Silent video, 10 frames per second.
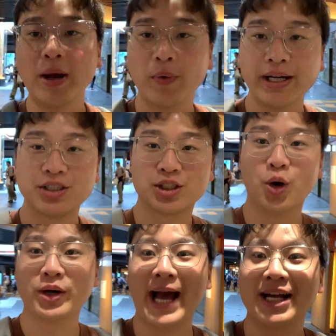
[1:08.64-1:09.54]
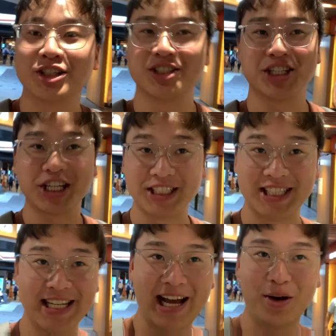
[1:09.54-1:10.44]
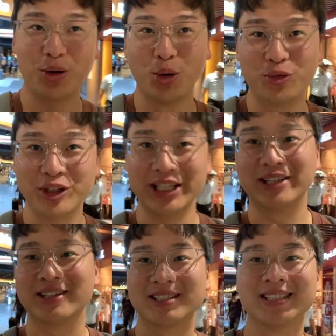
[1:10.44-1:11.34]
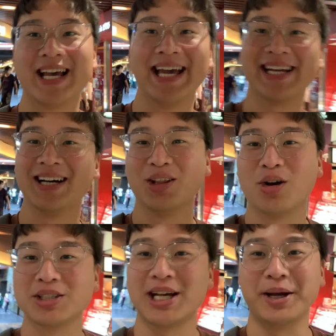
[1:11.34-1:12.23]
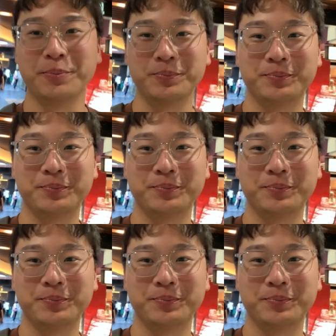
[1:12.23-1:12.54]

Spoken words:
wait to go catch the Shinkansen now. Hopefully it doesn't take a long time.